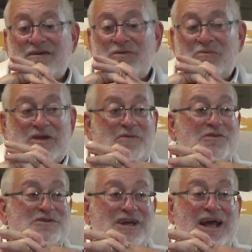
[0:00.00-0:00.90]
There could be
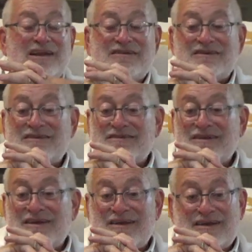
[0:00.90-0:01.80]
people
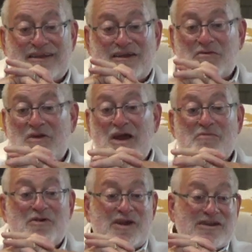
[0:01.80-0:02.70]
challenges, there could
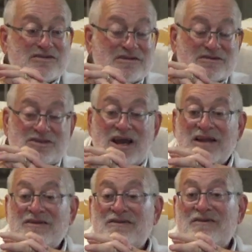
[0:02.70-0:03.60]
be operational
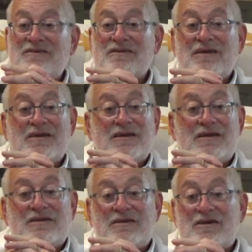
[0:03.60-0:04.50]
challenges,
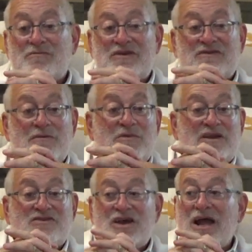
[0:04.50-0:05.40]
there could be
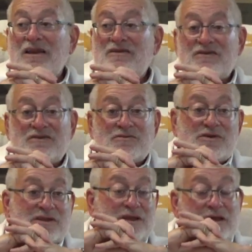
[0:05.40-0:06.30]
simply
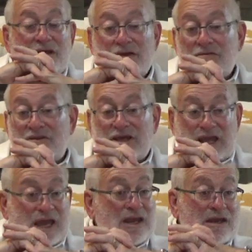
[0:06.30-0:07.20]
challenges with,
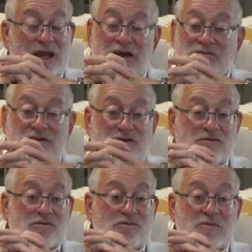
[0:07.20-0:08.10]
with again, how do
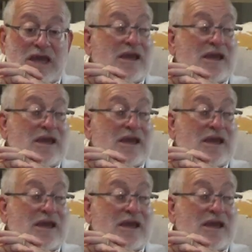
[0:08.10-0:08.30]
you